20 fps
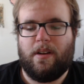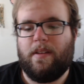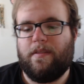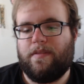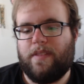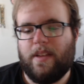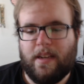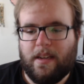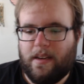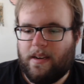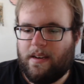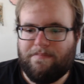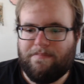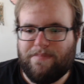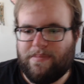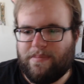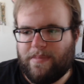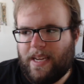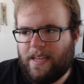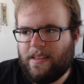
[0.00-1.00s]
And if they
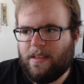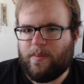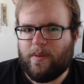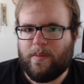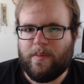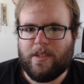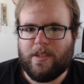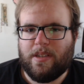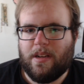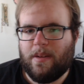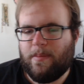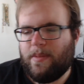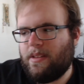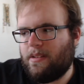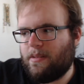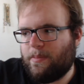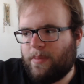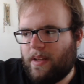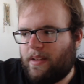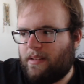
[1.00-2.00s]
didn't gain their permission, I mean,
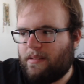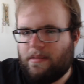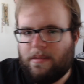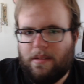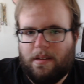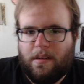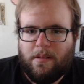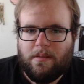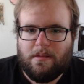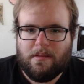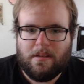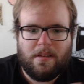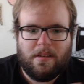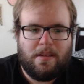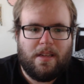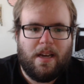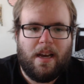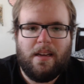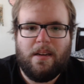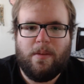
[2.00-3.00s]
they're bit, you know, they're going
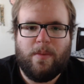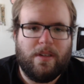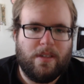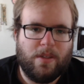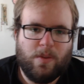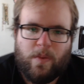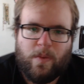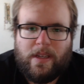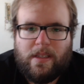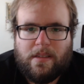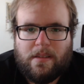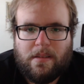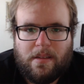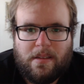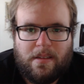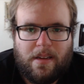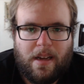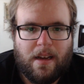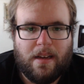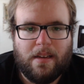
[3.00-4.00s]
to die anyway. Just wait until
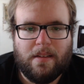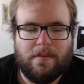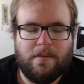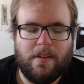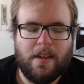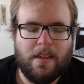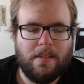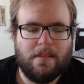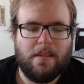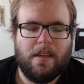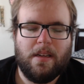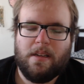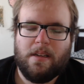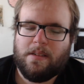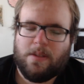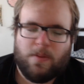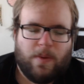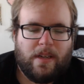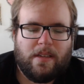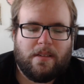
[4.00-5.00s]
they die, right?
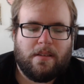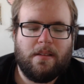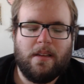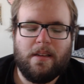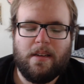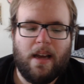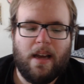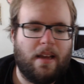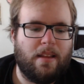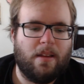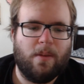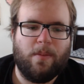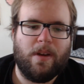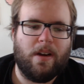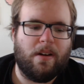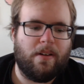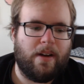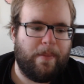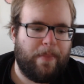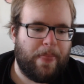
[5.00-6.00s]
Just wait until they die. They'll
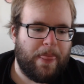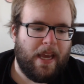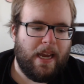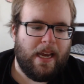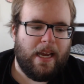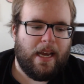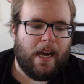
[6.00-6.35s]
be all right.